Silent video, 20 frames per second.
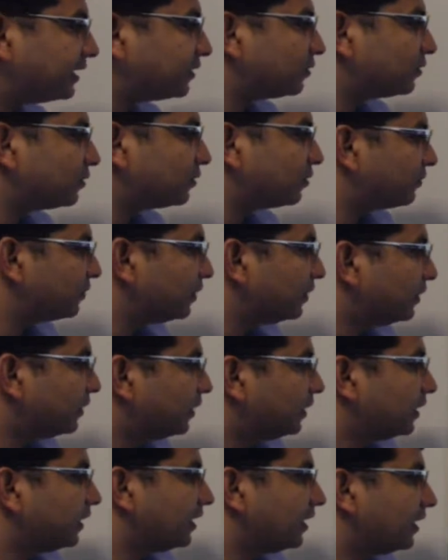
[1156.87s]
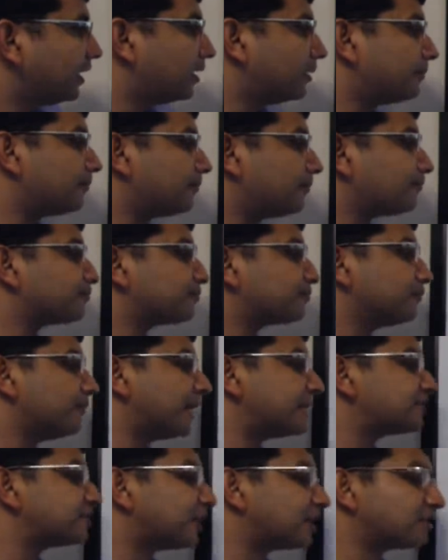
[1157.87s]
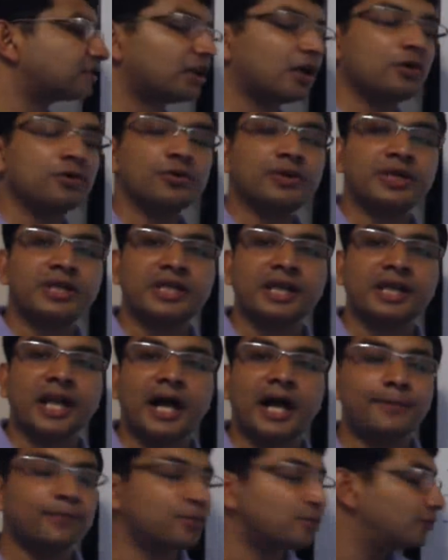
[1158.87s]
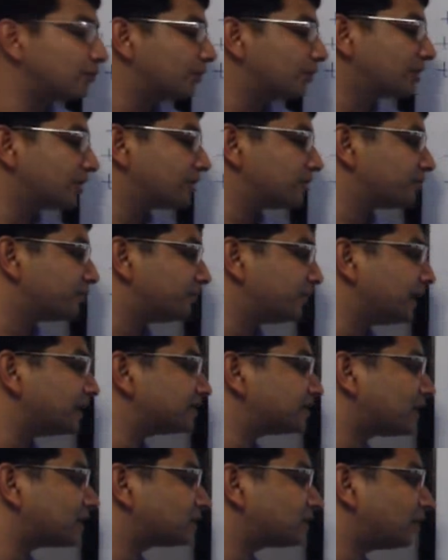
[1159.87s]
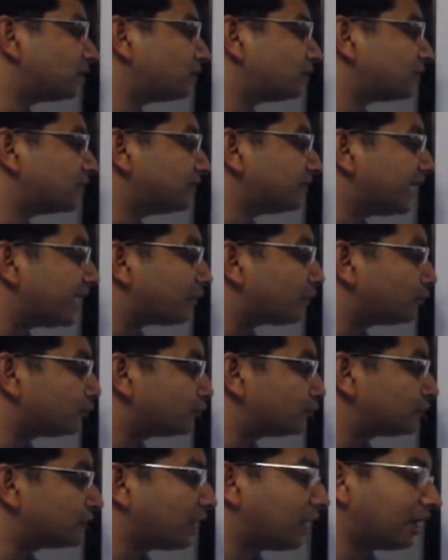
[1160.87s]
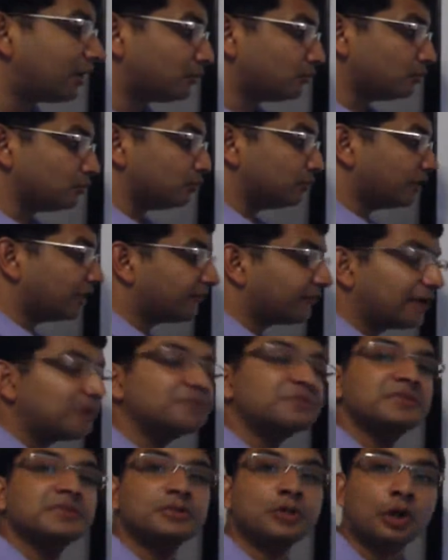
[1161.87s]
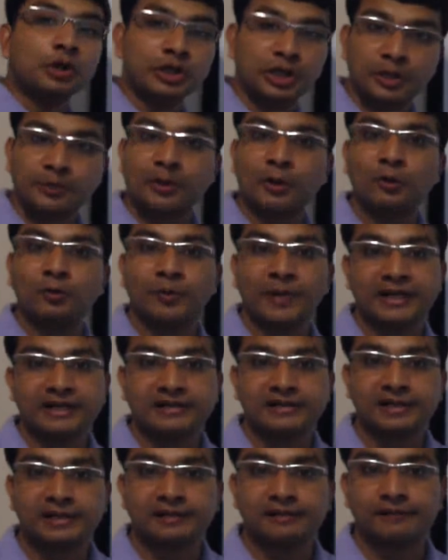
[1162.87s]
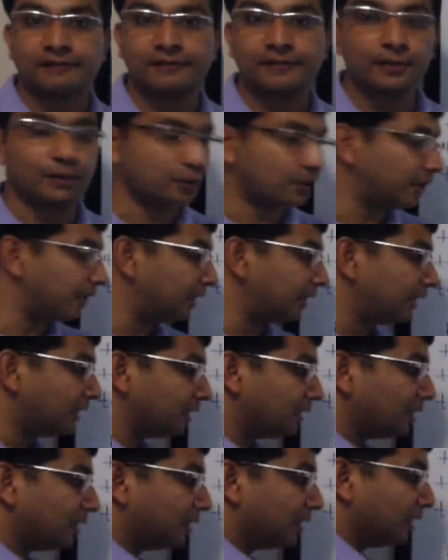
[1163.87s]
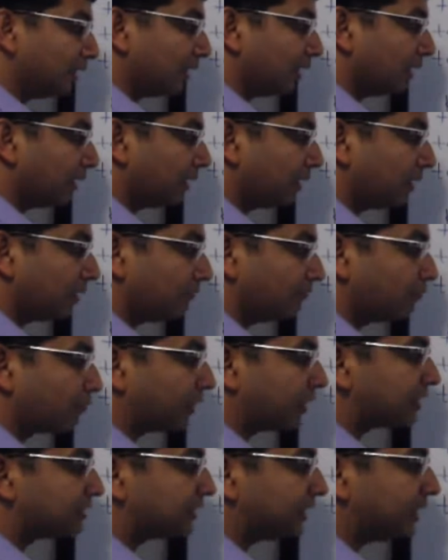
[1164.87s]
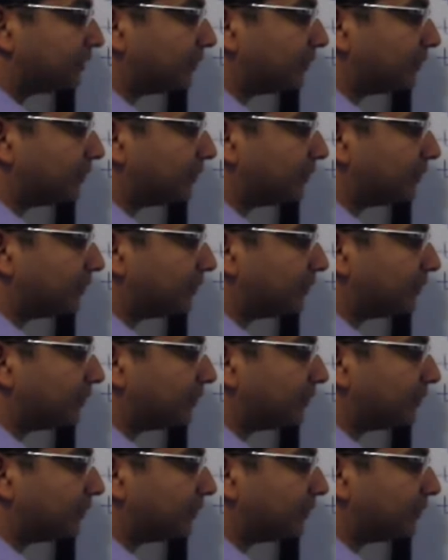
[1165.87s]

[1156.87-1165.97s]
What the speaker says: you know, main chahta hoon ki aap. Main chahta hoon ki main kuch khaun. If I'm talking about myself, okay, you can say